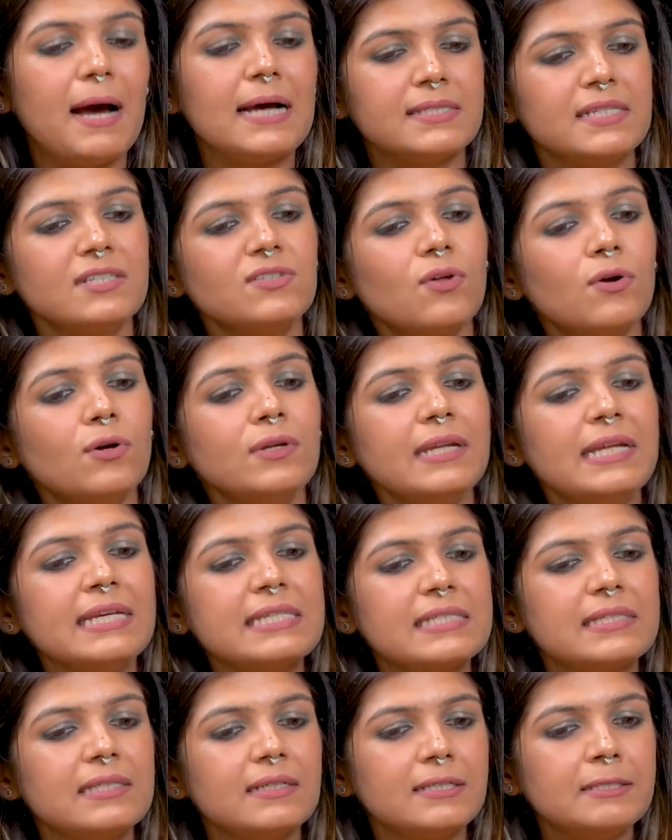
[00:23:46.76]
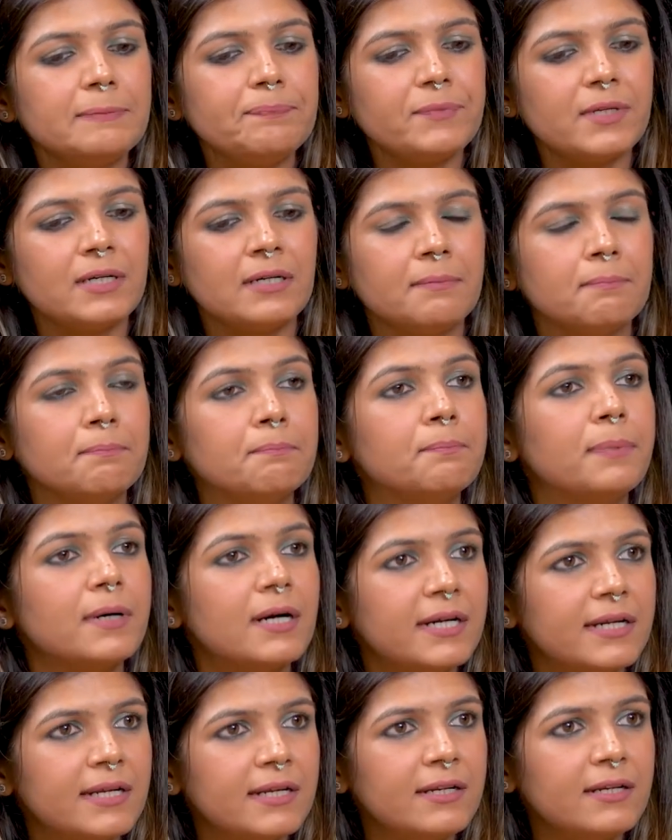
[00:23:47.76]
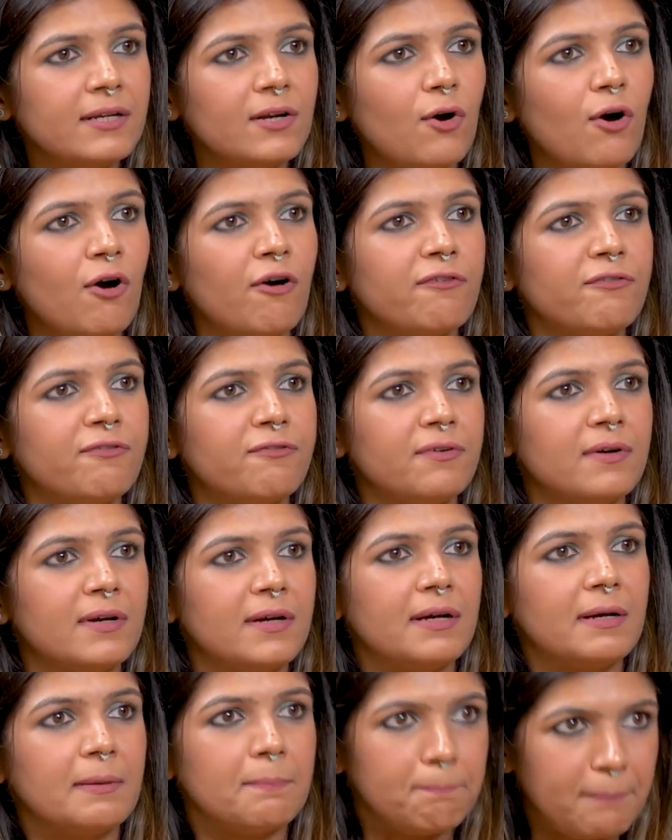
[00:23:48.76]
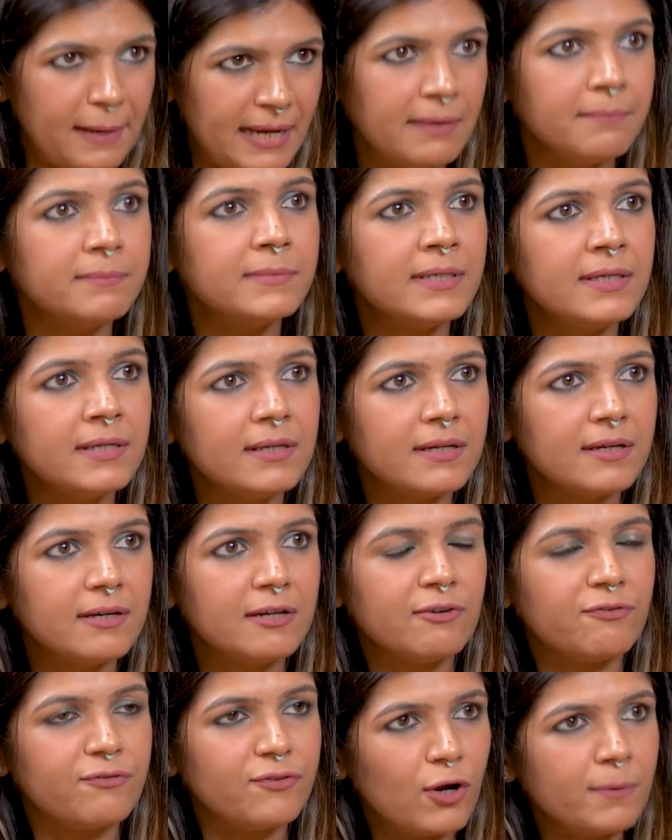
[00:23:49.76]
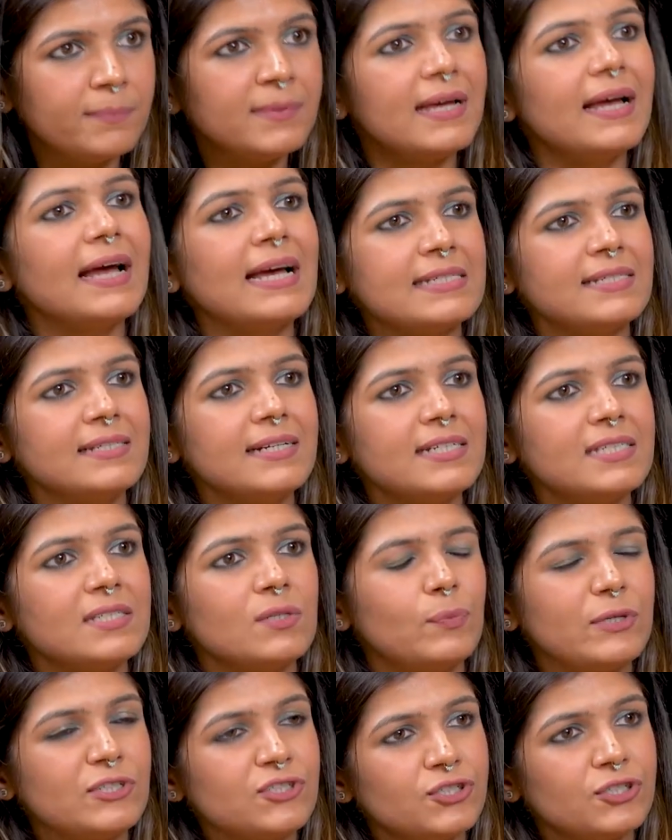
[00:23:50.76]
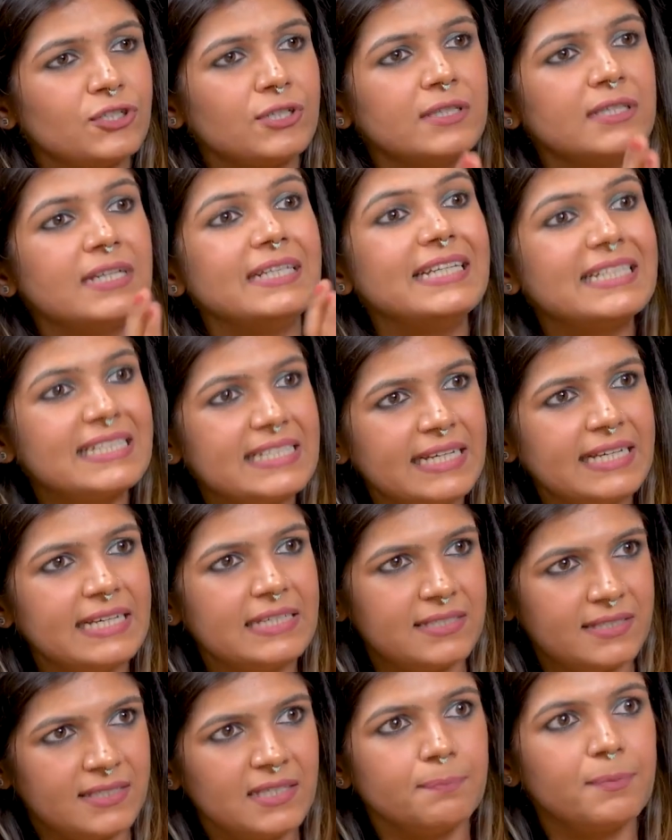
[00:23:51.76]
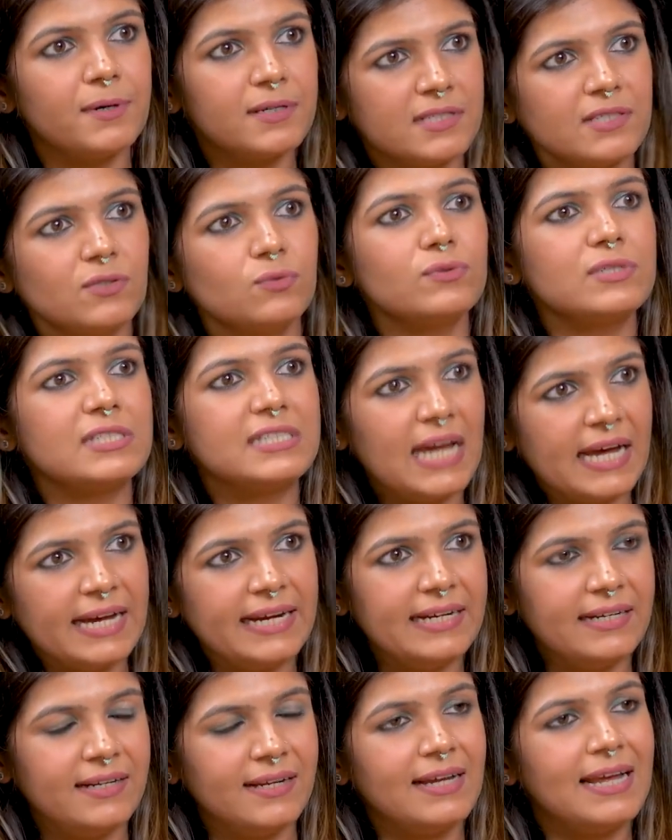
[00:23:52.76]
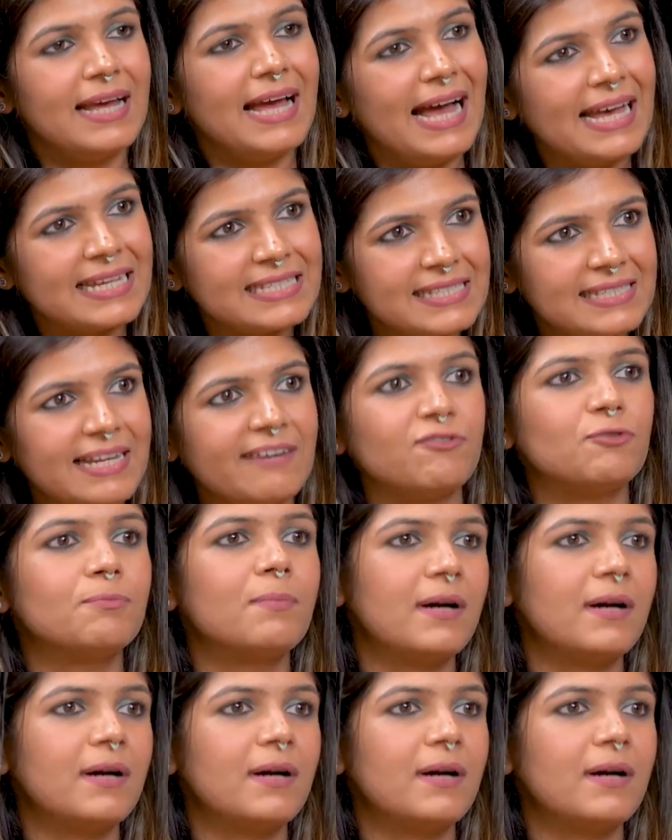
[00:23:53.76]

passes on is the burden of payment from the assets which the deceased, the person who's died, has left